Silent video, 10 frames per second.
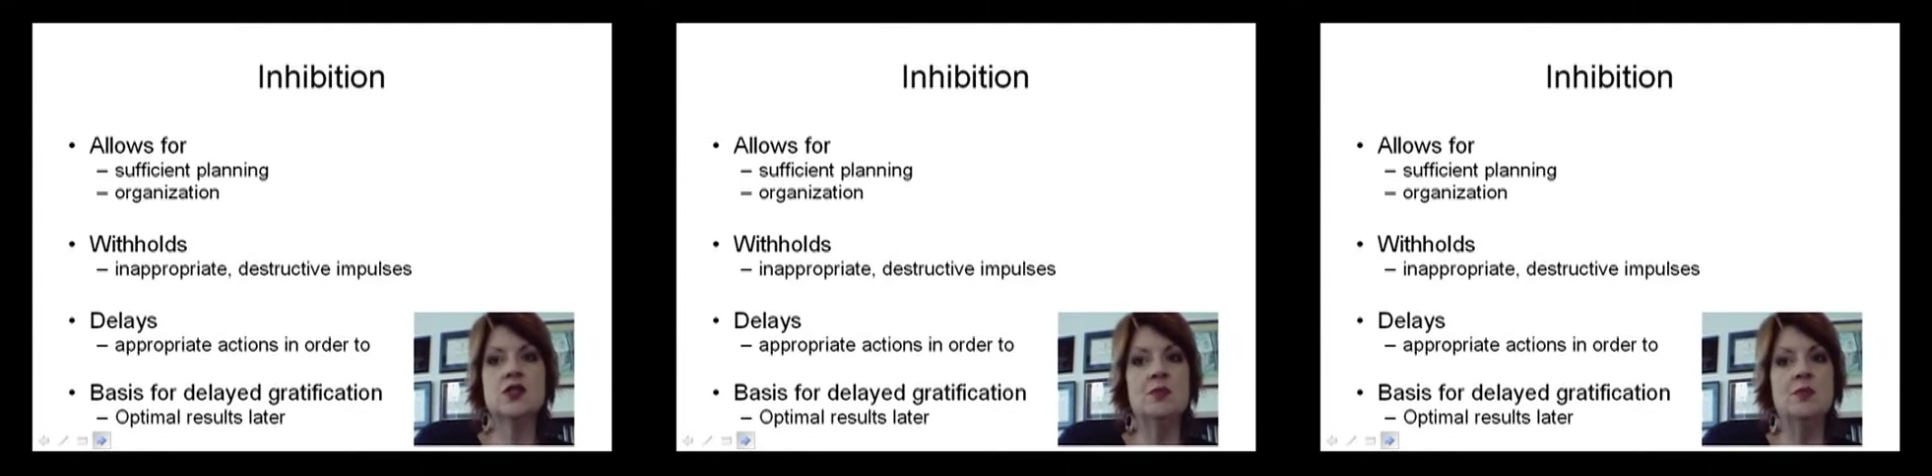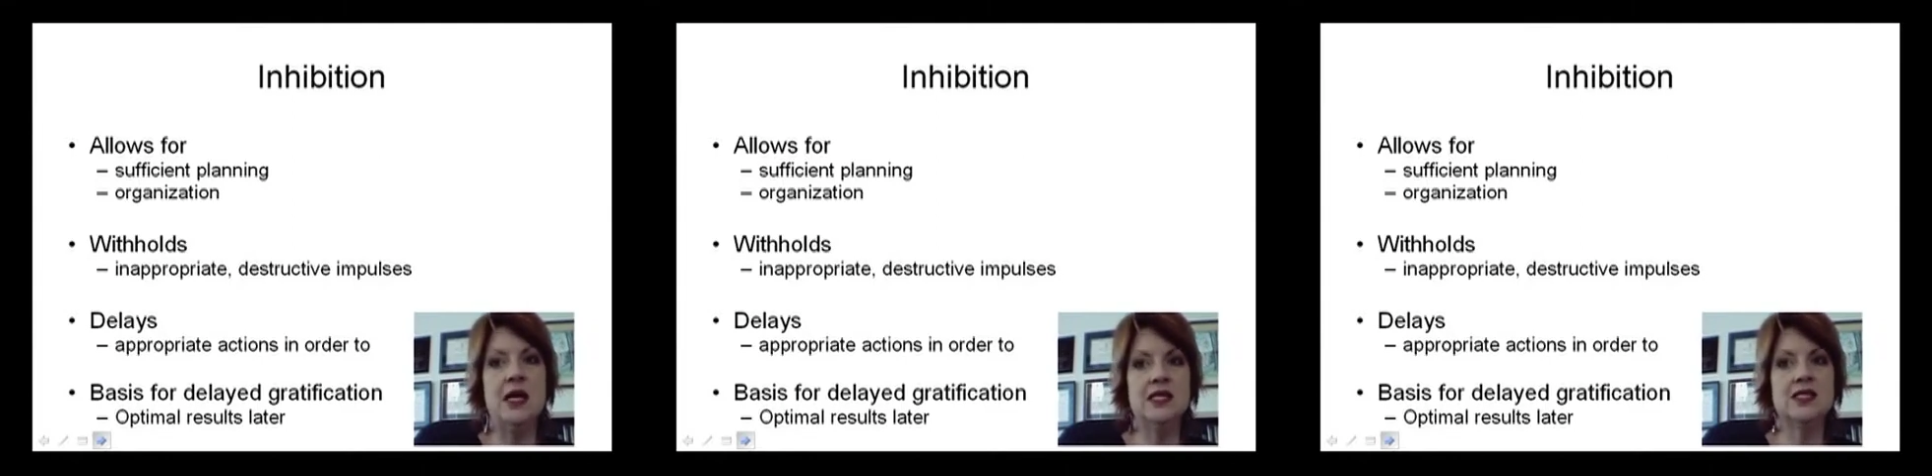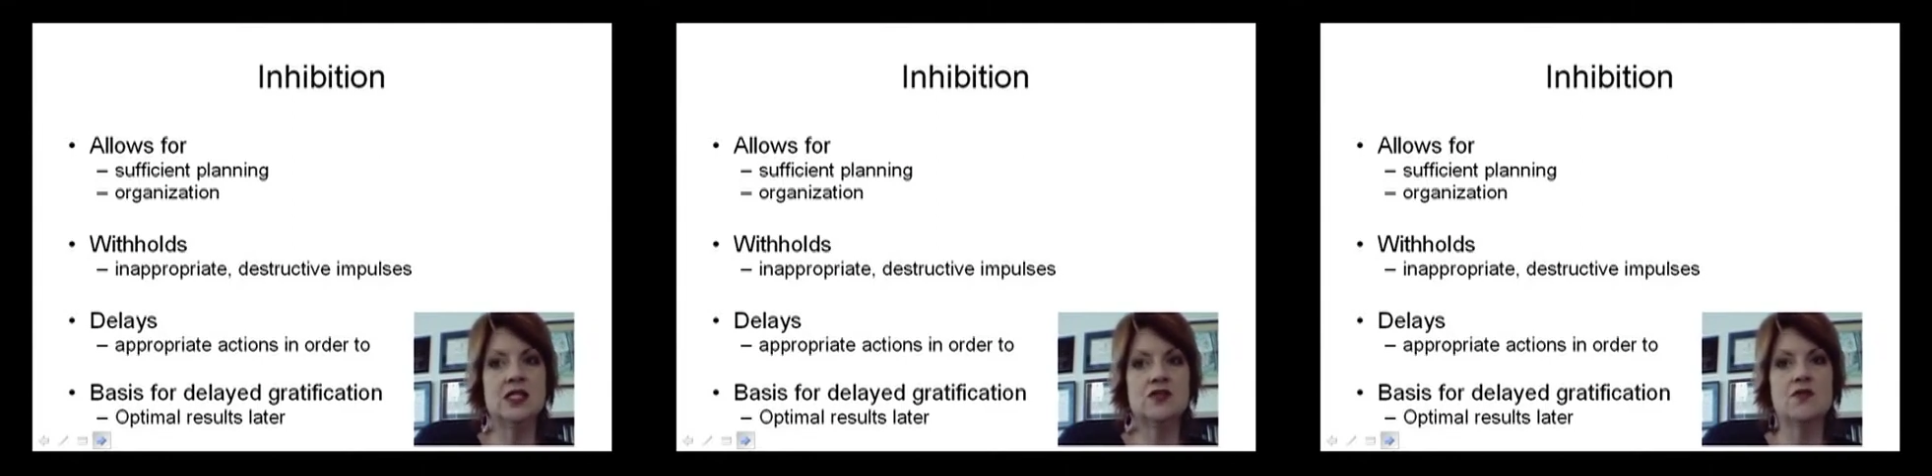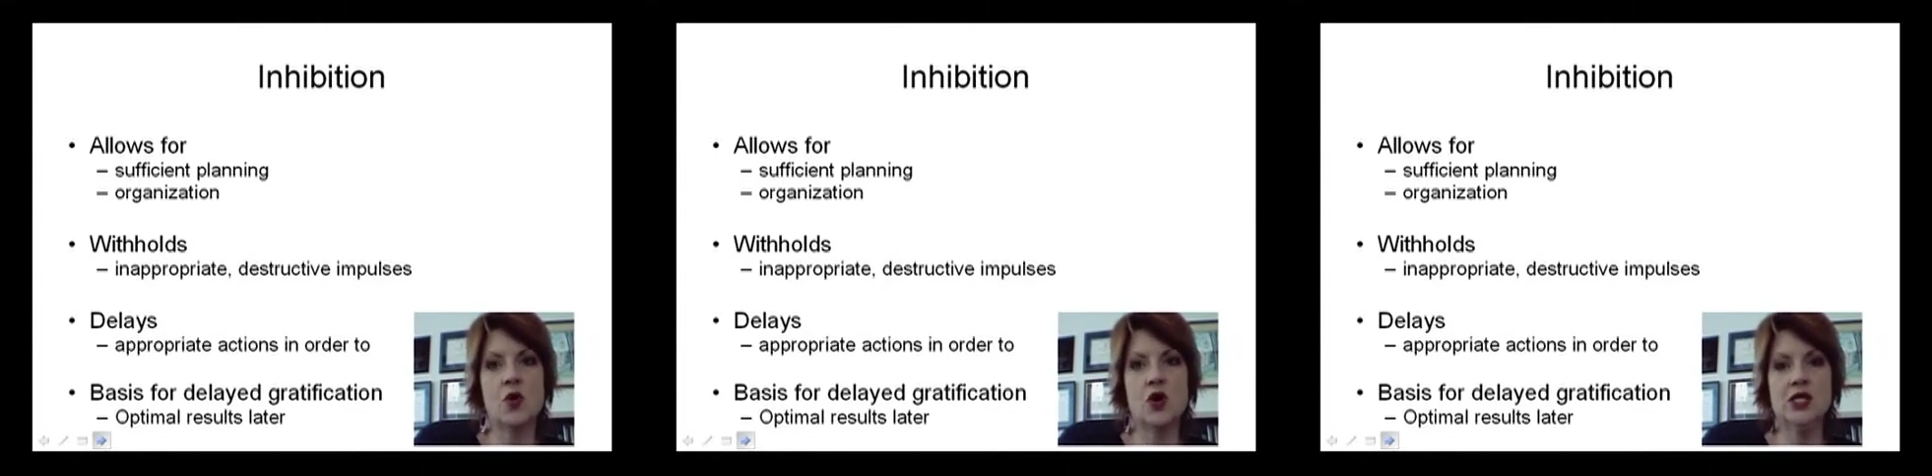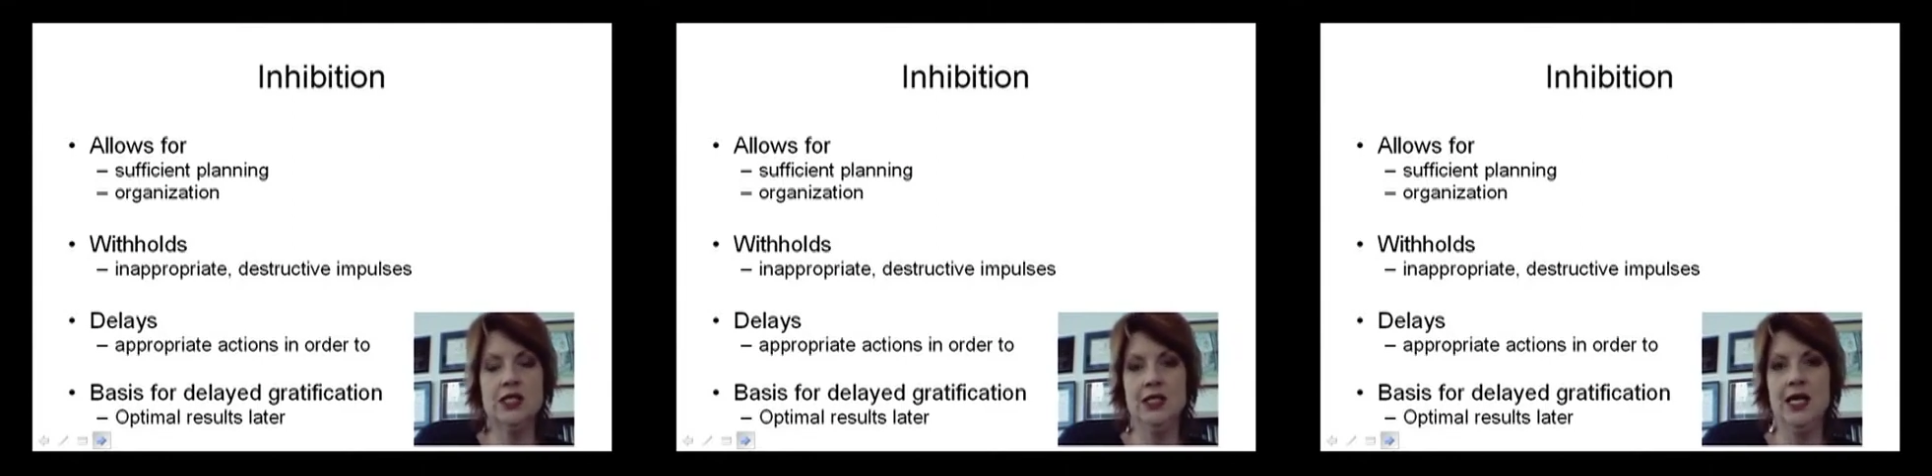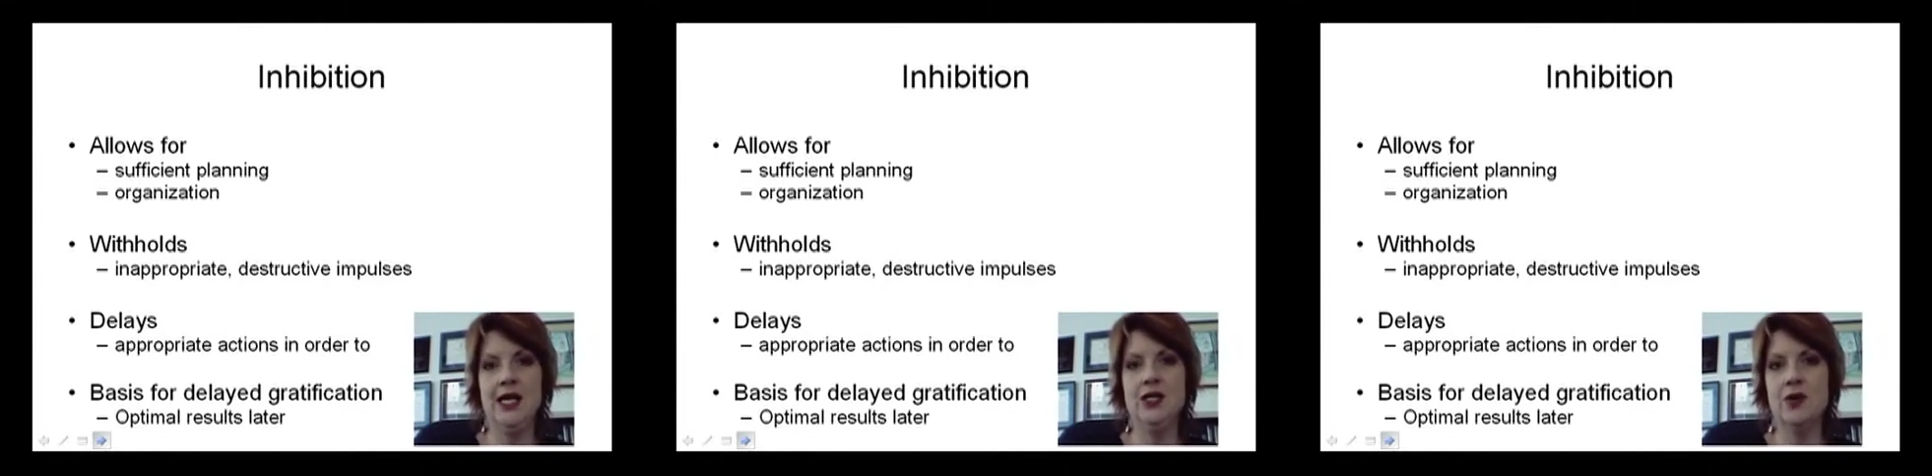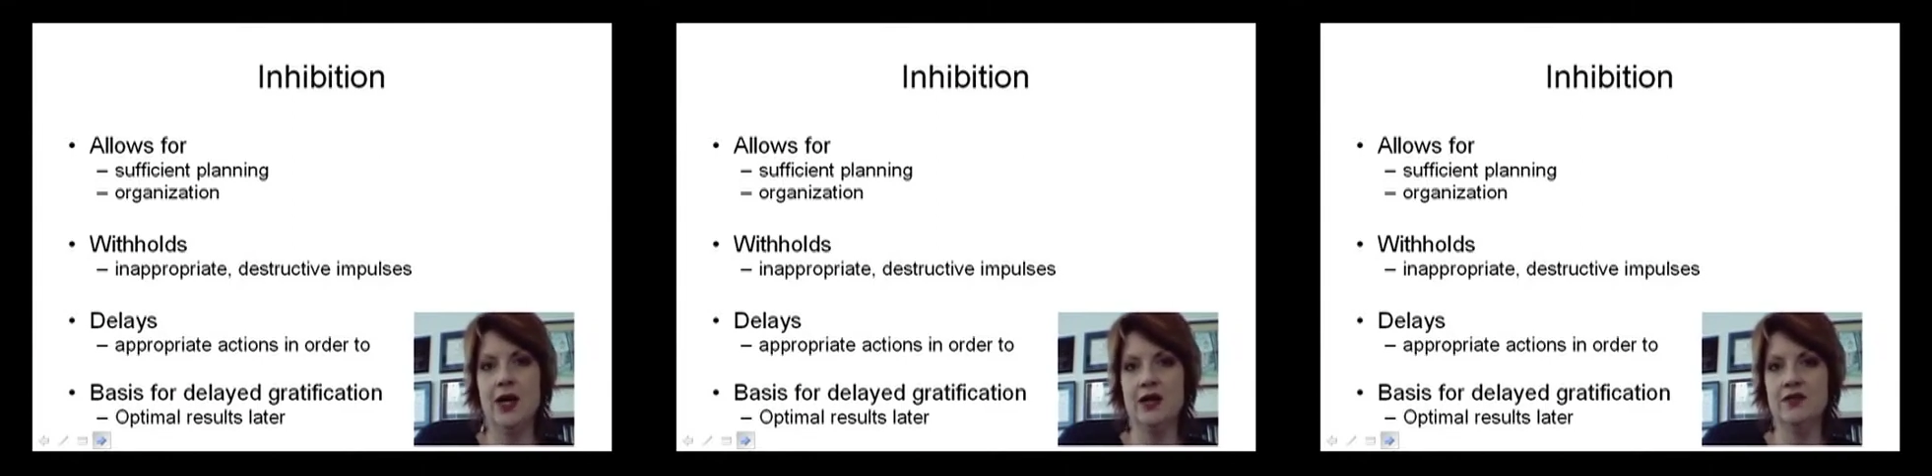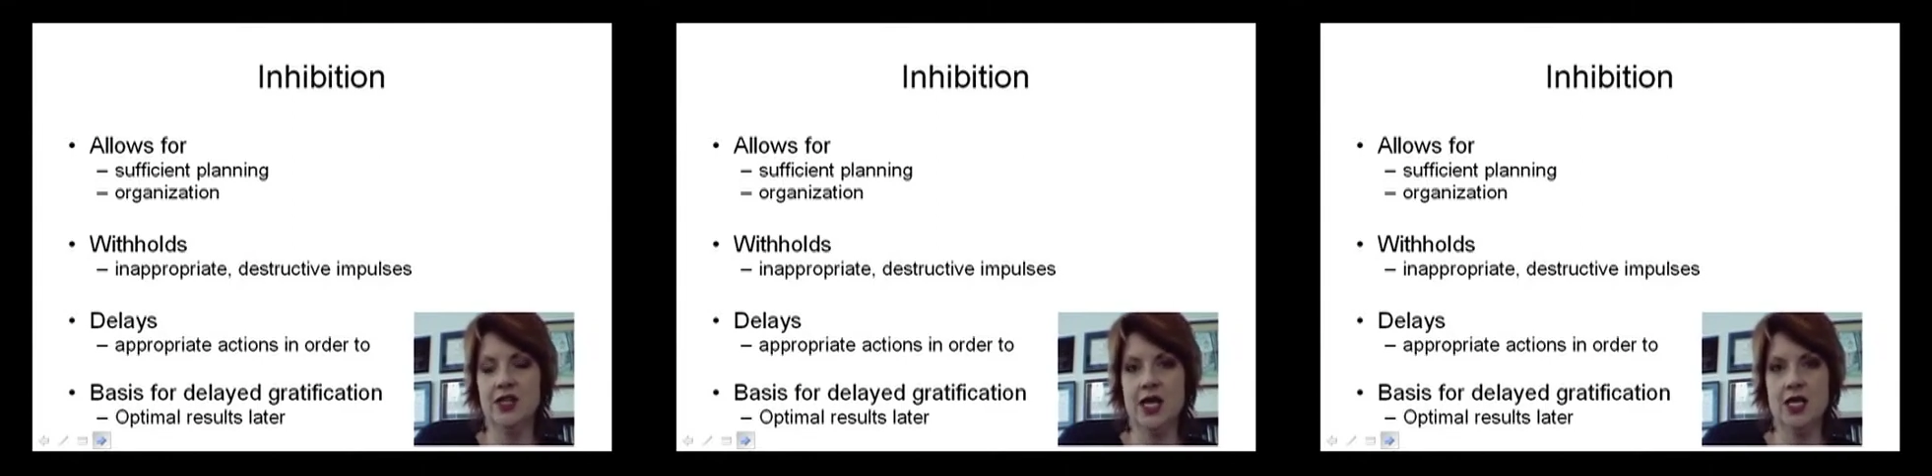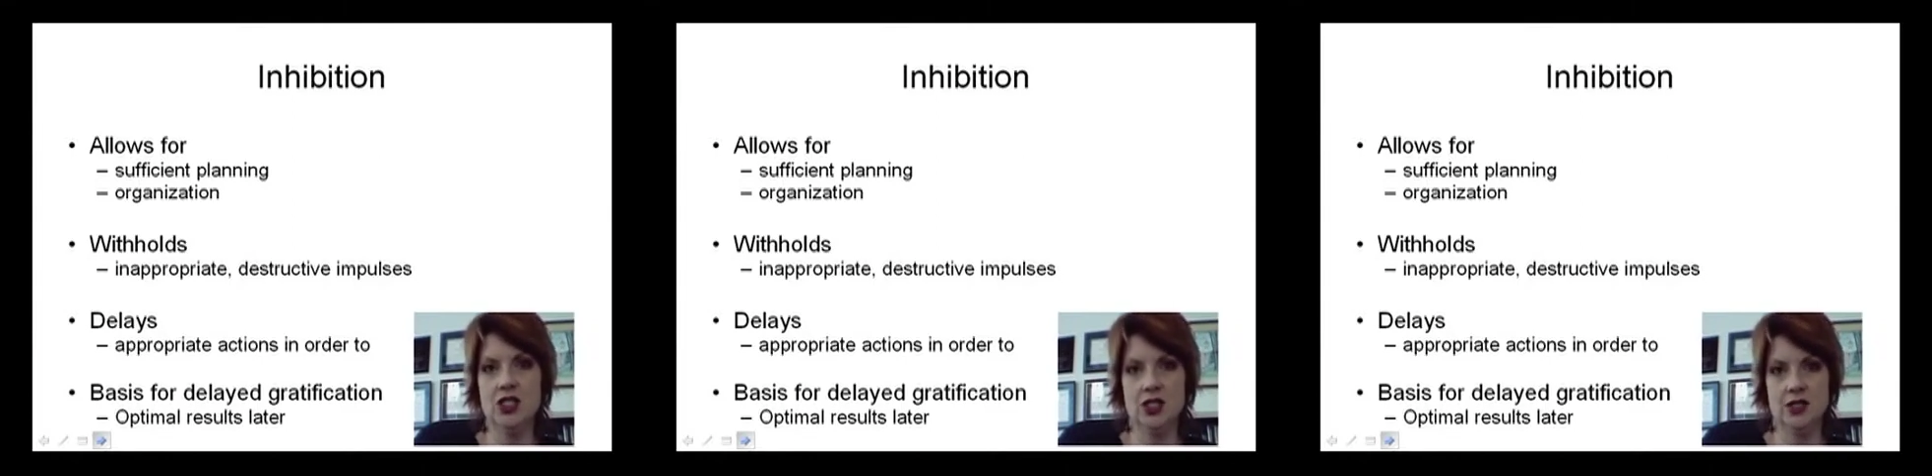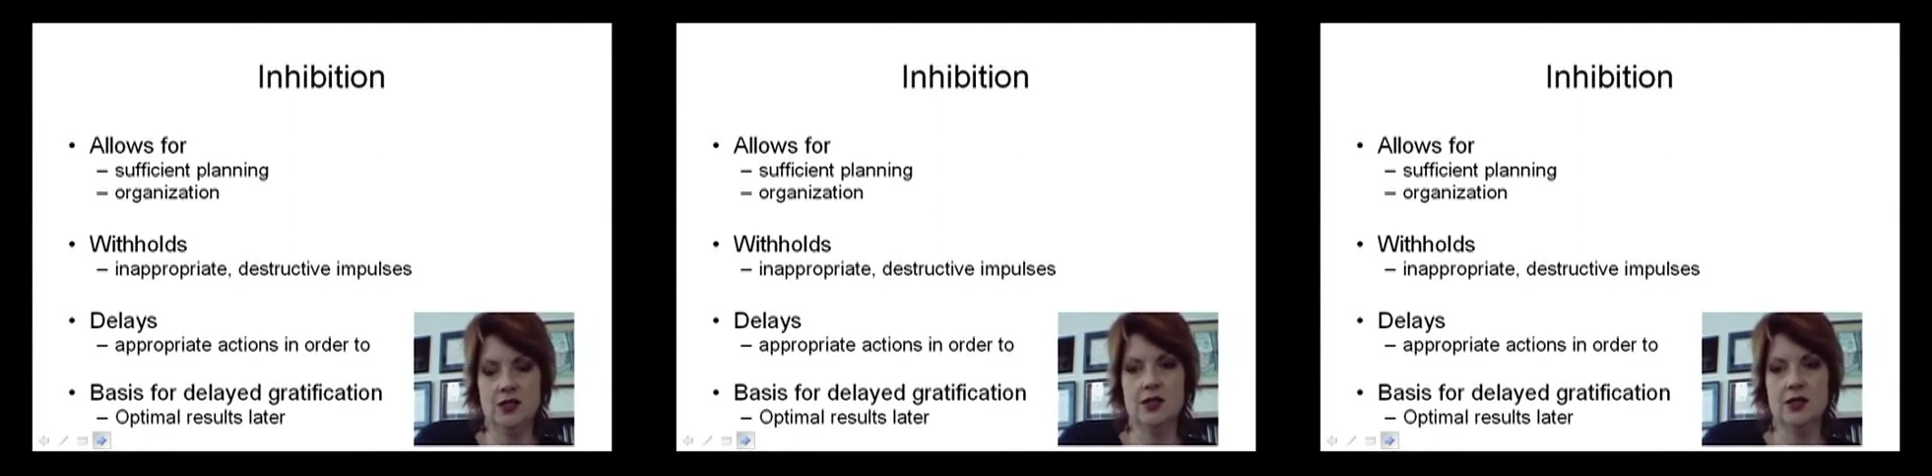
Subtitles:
the basis for delayed gratification.